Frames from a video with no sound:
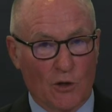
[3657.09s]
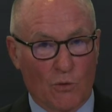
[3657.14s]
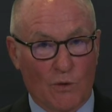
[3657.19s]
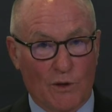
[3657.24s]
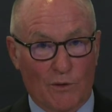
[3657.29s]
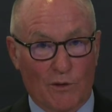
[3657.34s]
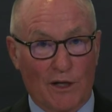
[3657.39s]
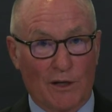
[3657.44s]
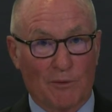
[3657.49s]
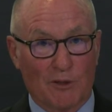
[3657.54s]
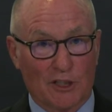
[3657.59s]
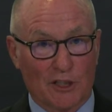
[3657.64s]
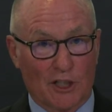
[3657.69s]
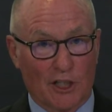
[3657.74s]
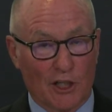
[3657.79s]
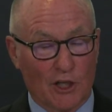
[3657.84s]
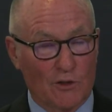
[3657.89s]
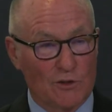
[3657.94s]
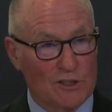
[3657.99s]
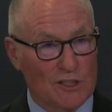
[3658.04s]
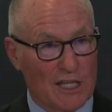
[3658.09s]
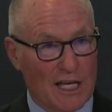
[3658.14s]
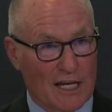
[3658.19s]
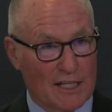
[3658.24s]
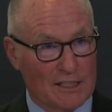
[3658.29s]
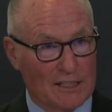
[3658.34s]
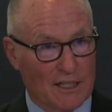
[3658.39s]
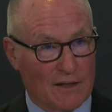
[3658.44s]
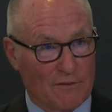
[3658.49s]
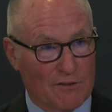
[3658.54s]
We were able to close
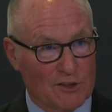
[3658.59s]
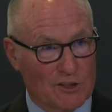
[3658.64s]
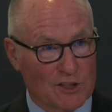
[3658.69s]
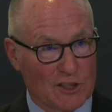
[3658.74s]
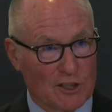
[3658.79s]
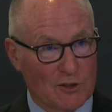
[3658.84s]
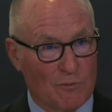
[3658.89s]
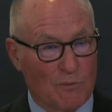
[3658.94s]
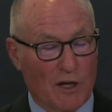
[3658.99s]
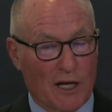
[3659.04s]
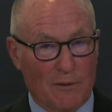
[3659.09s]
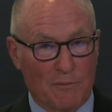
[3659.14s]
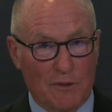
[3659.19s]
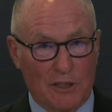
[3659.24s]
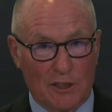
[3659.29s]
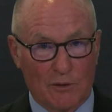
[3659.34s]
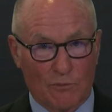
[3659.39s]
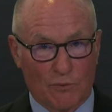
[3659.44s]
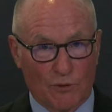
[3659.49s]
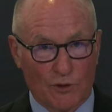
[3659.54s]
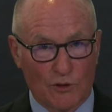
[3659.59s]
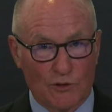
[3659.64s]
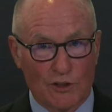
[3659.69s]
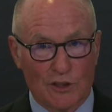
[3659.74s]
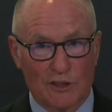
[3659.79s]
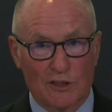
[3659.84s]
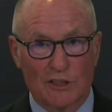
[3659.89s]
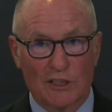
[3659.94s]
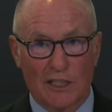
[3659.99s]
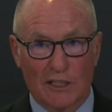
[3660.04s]
that deficit by being
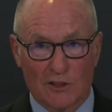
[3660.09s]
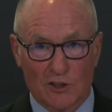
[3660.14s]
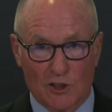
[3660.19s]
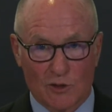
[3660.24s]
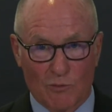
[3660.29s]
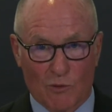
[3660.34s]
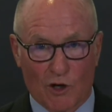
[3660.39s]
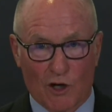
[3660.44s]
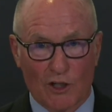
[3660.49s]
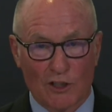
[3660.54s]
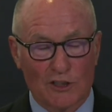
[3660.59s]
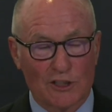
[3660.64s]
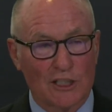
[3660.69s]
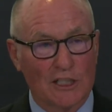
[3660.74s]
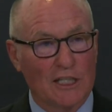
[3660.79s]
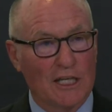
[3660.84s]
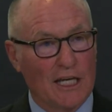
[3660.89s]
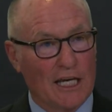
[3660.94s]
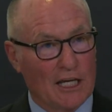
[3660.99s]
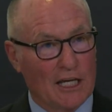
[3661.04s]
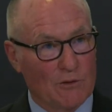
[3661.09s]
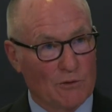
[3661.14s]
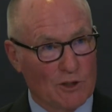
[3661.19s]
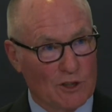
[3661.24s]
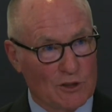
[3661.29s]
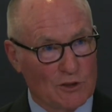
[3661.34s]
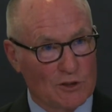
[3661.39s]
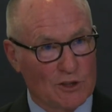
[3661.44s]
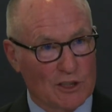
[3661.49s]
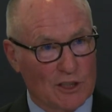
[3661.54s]
prudent and smart and
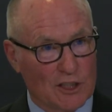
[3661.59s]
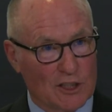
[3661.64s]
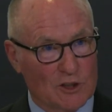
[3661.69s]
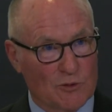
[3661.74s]
reducing